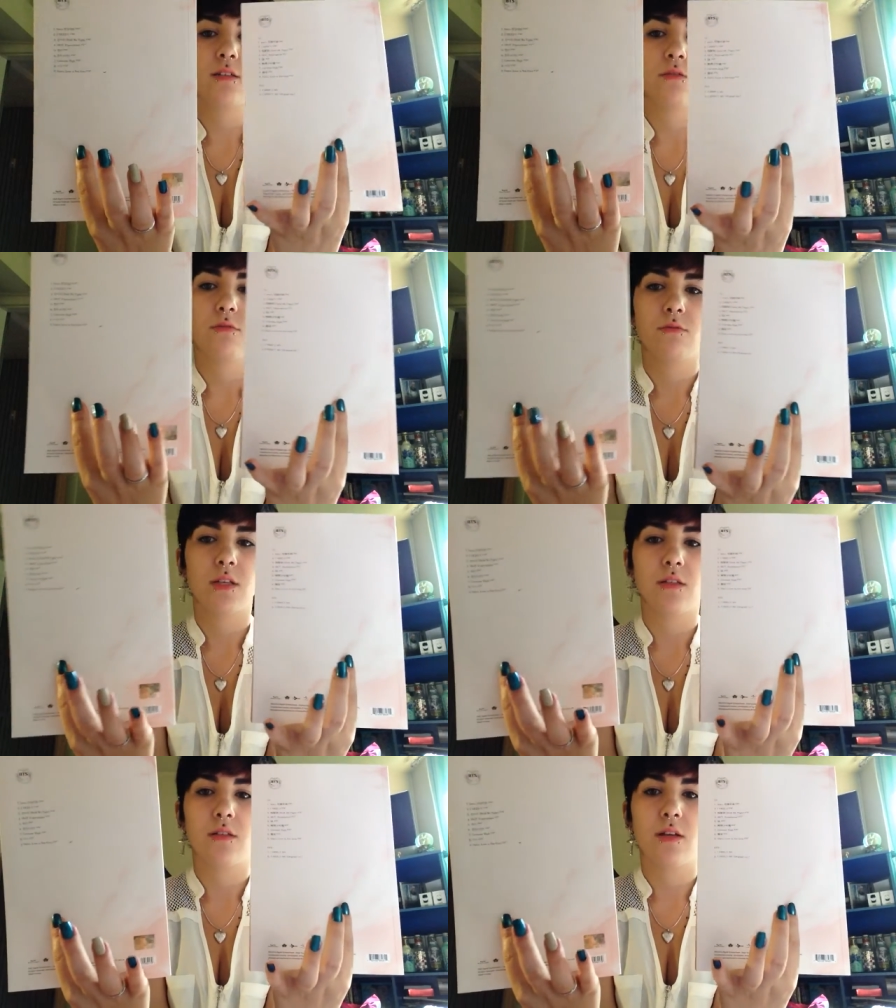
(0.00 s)

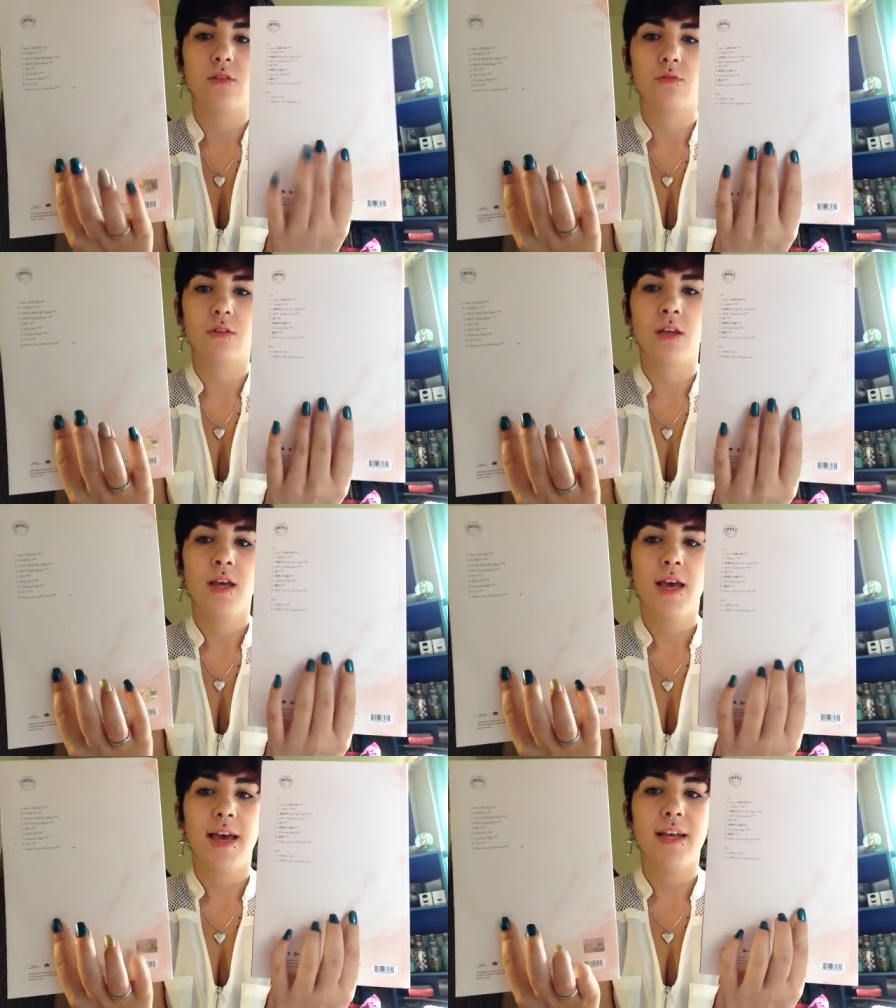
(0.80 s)
you can see, I don't think.
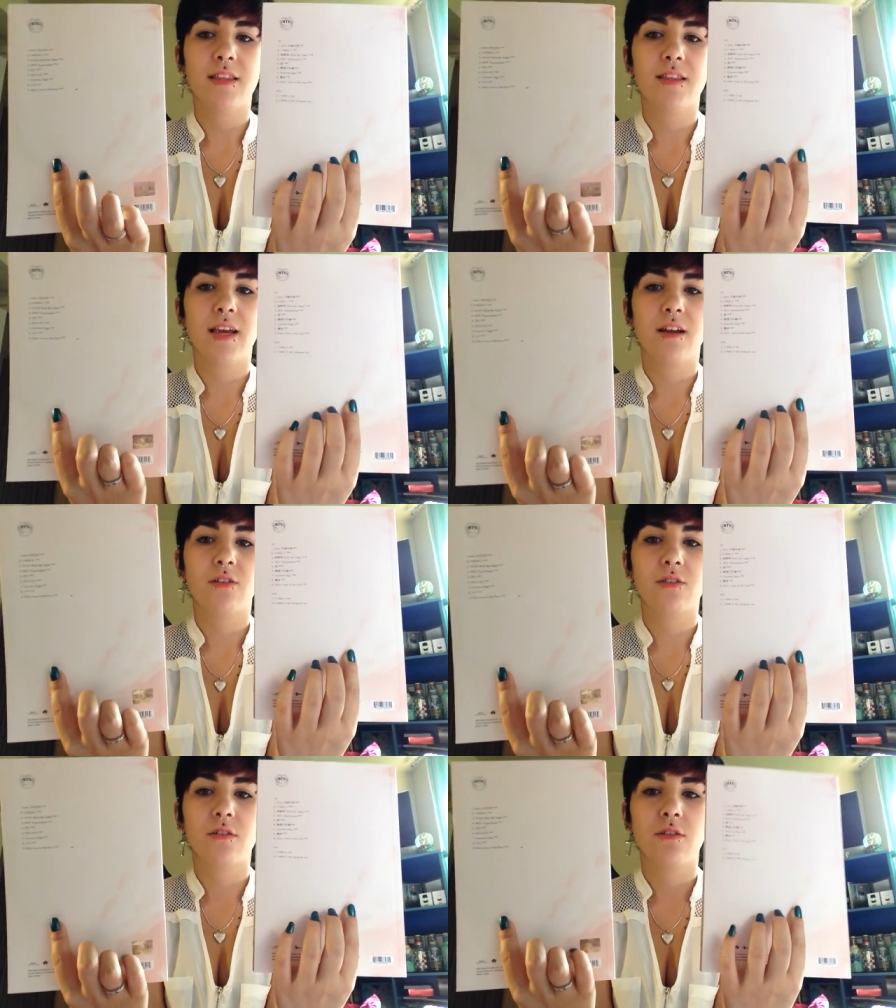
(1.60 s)
And
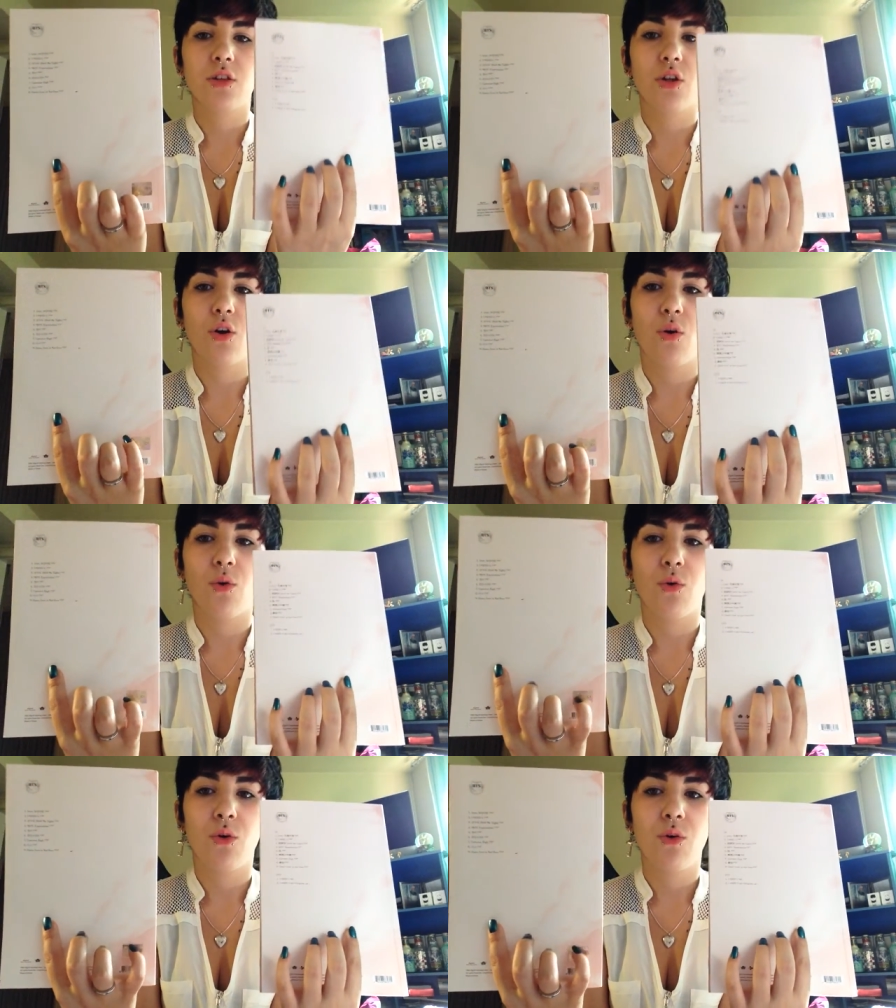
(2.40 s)
there's
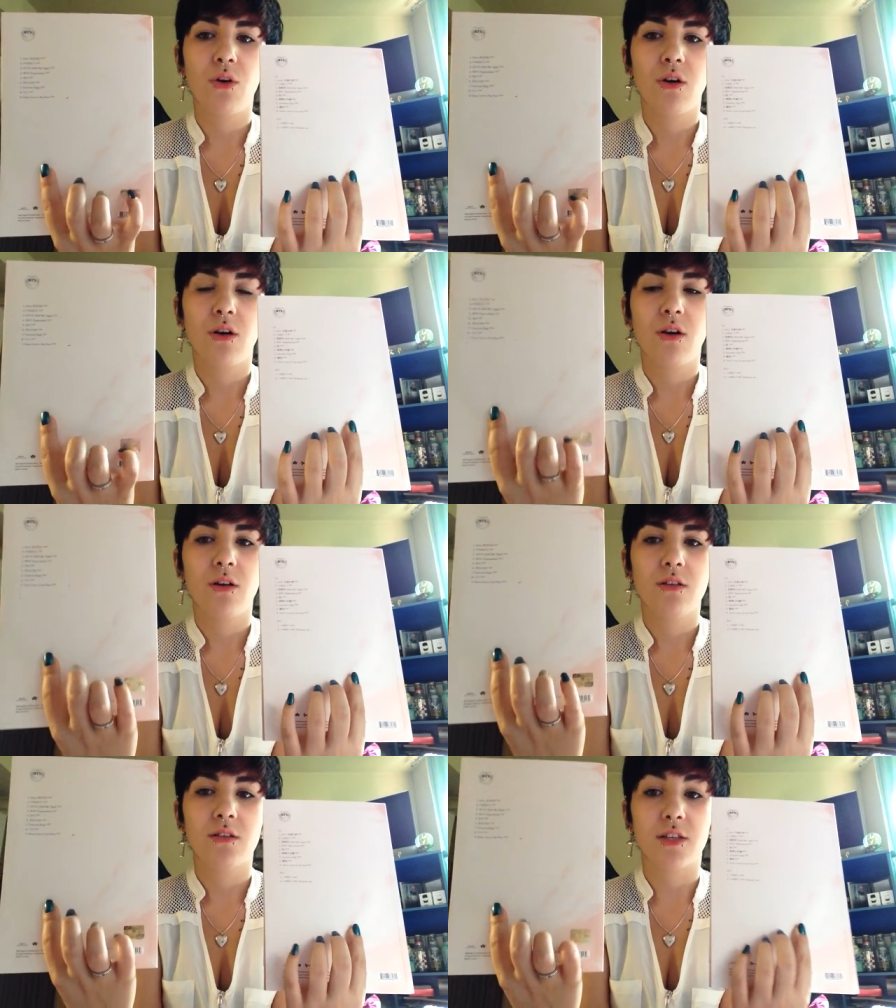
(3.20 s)
no
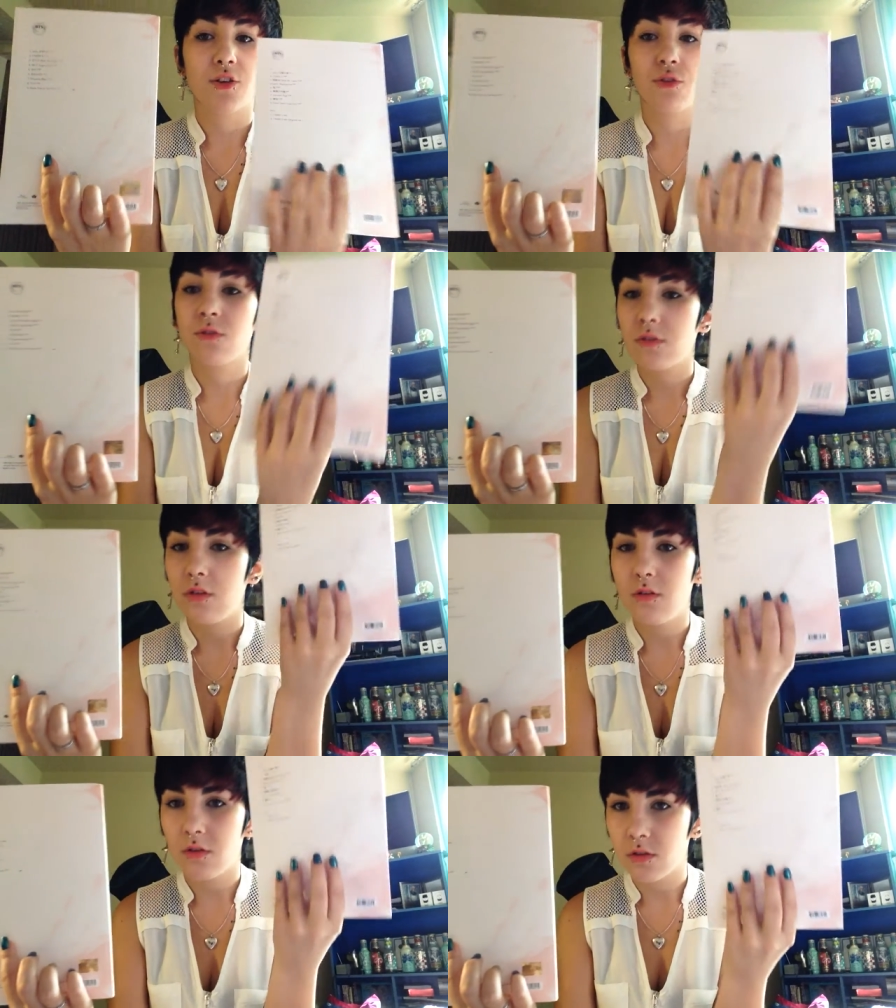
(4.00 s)
sticker
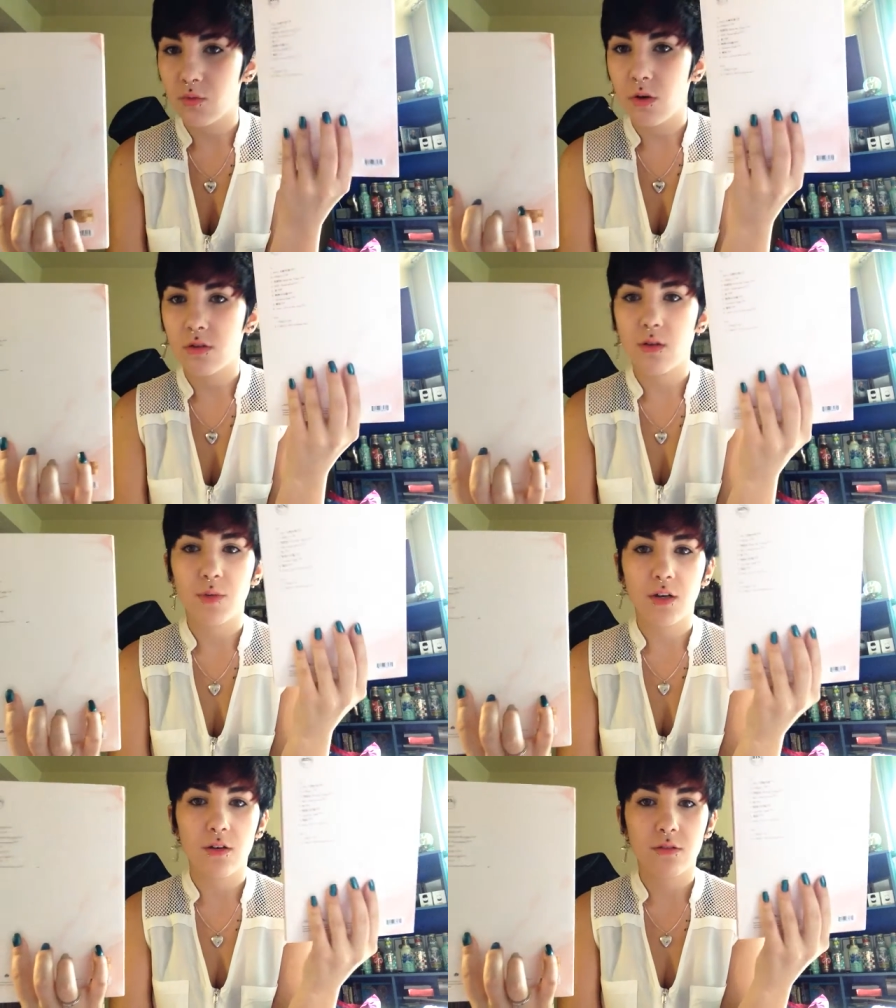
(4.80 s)
on this one
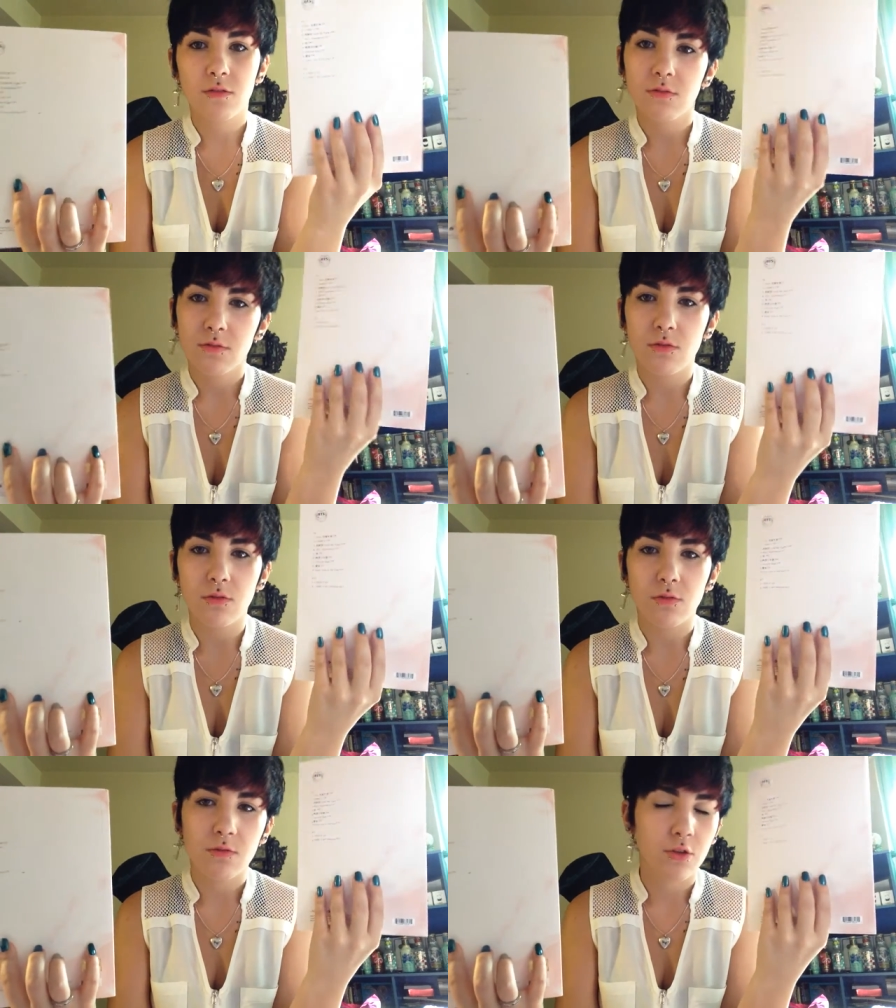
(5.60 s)
because, you
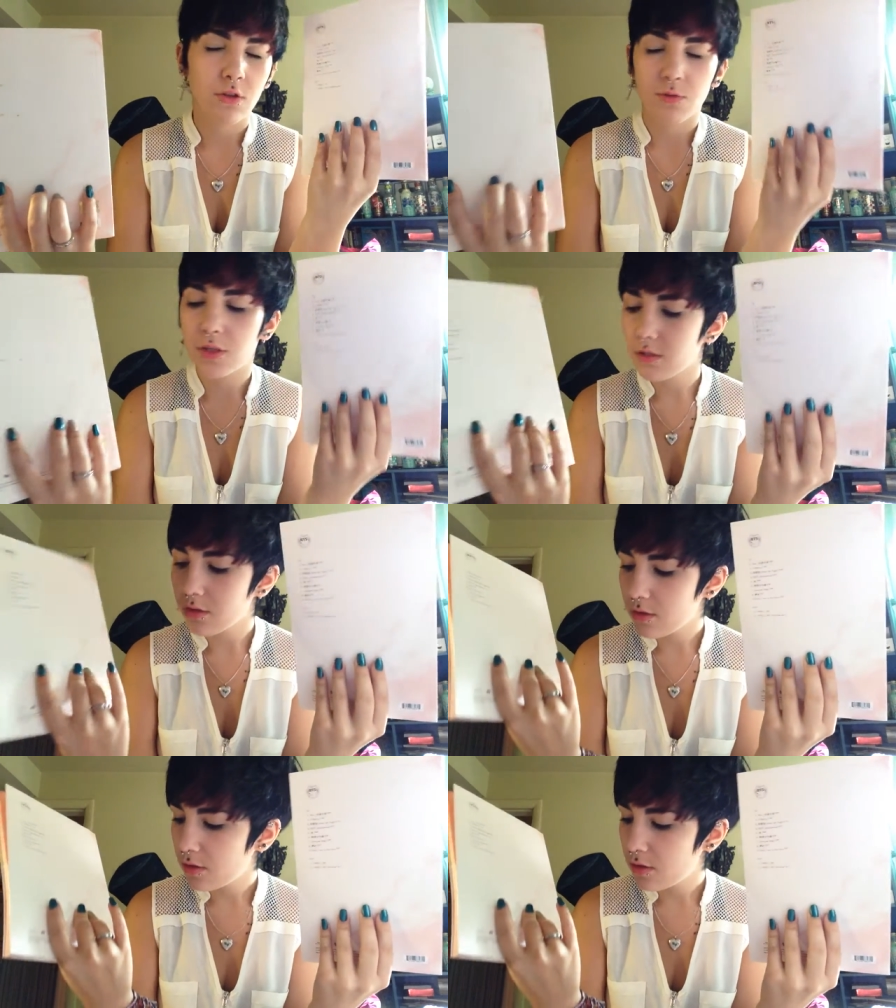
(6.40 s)
know, not Korean.